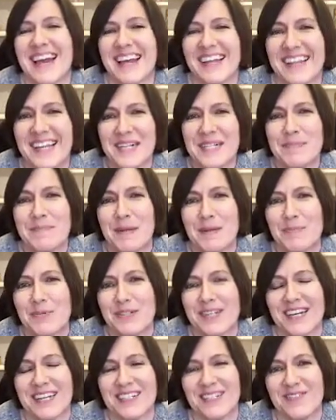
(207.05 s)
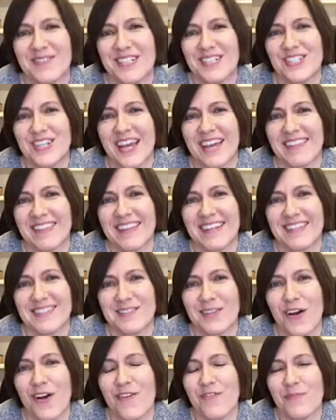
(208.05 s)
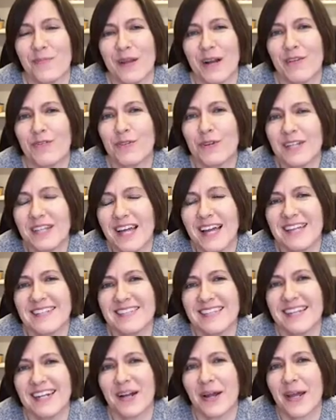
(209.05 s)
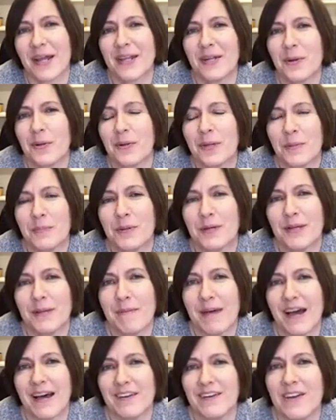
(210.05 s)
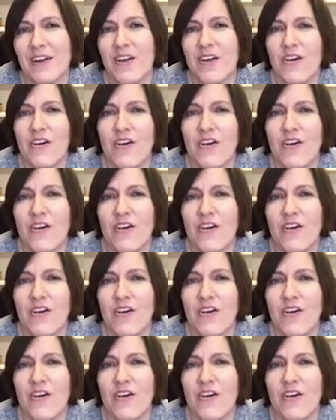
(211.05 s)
I like to be productive and check things off, but I've realized that I can only put about